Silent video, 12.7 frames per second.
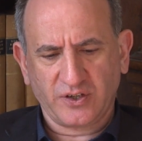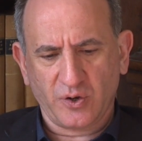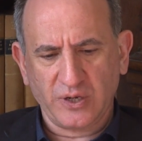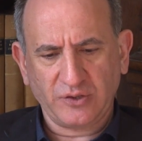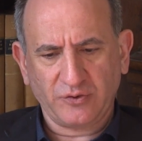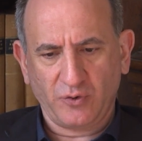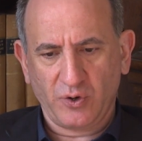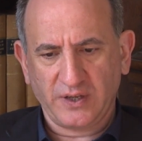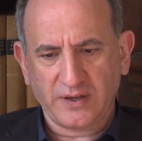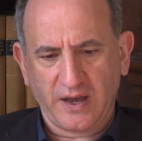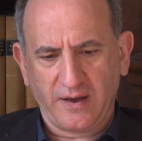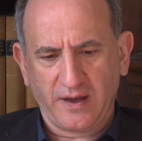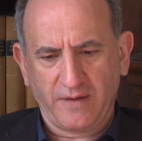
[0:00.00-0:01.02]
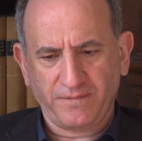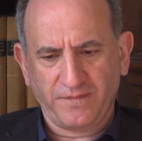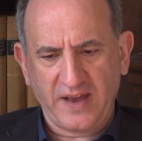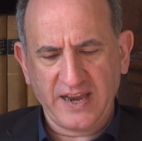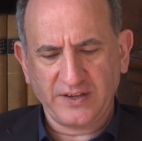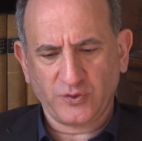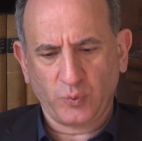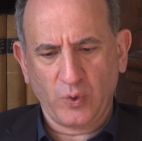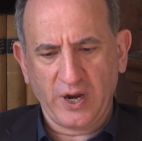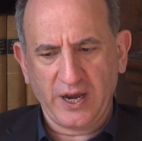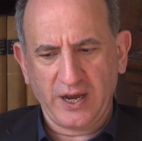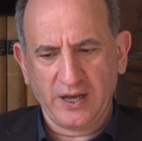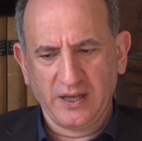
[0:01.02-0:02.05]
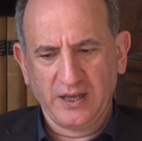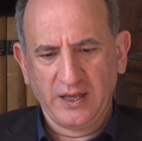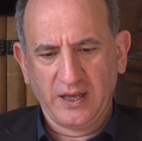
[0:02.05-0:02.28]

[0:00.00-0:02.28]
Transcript: going through a. a phase where